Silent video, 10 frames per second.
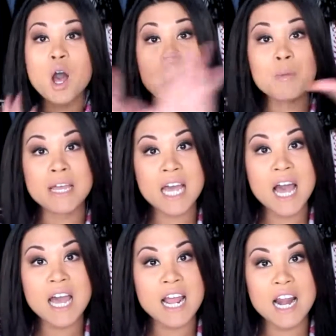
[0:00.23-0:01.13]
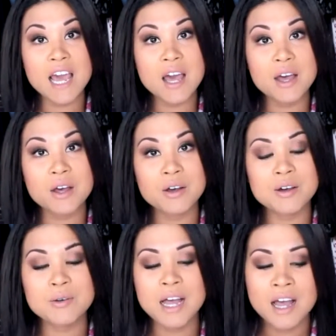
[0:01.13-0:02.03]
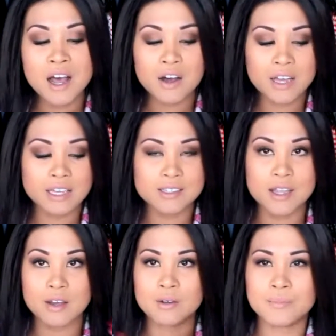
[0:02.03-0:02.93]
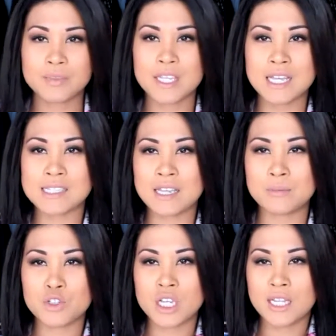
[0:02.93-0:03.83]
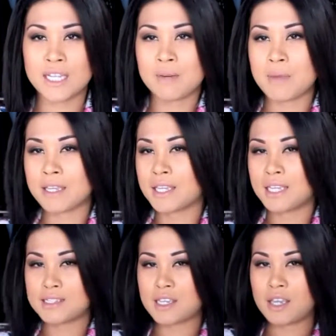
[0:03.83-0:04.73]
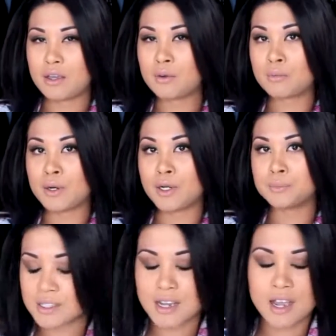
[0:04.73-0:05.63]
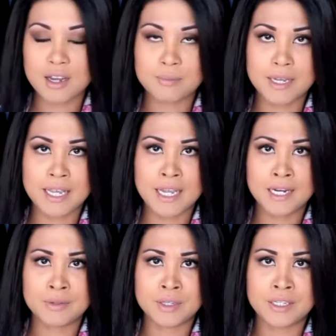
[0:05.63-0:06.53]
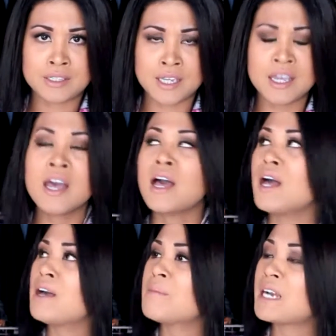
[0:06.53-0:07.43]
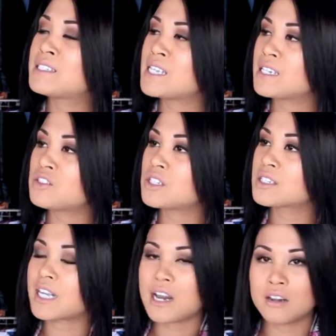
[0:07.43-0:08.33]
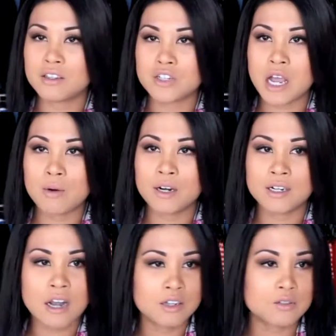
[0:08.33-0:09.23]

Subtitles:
Oh my god, hello! Okay, so yes, I am chilling in my kitty robe to hide my Hello Kitty. I did just get out of the shower, got